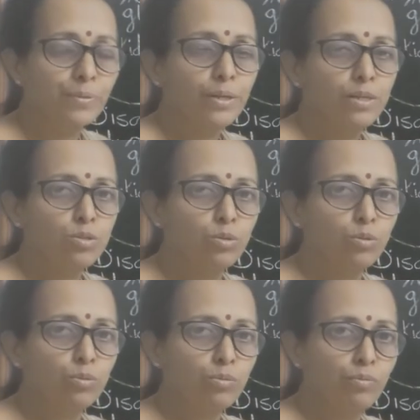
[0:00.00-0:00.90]

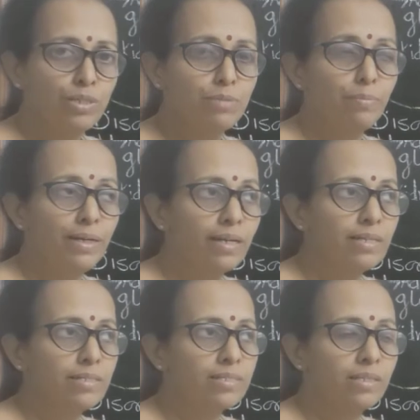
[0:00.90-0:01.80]
so which
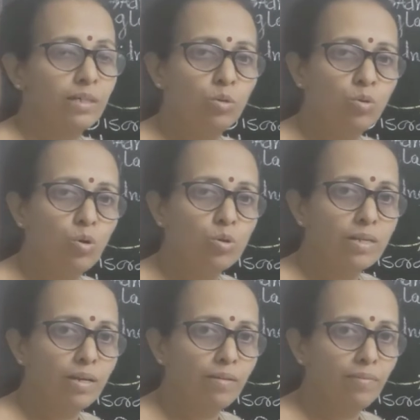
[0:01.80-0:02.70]
maintains the glucose
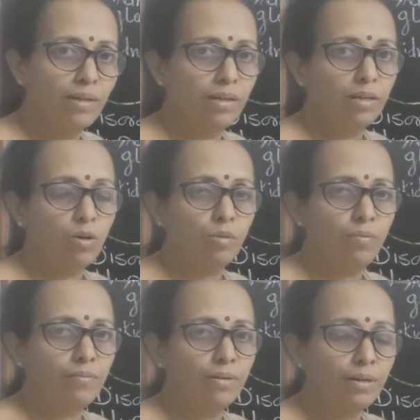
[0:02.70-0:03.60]
level of
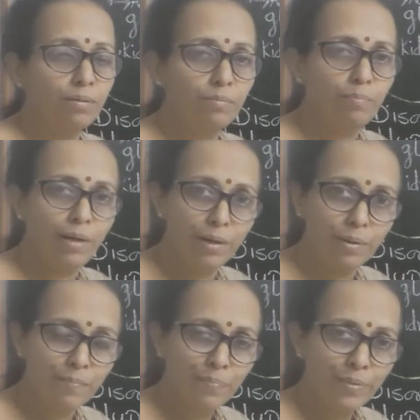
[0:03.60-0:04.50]
our blood.
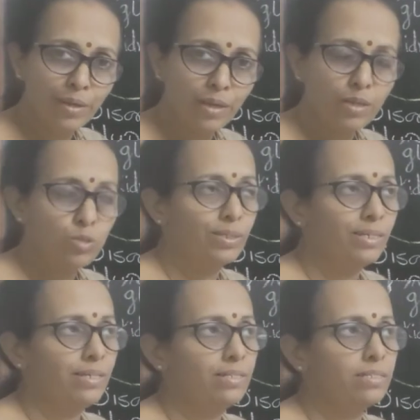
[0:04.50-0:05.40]
So that
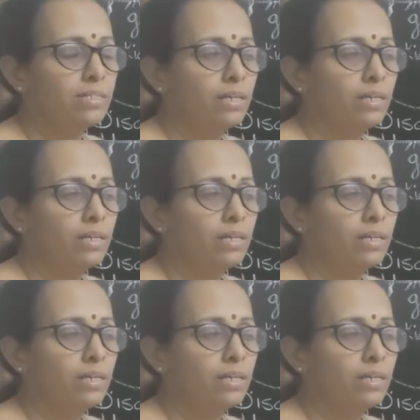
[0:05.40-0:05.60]
is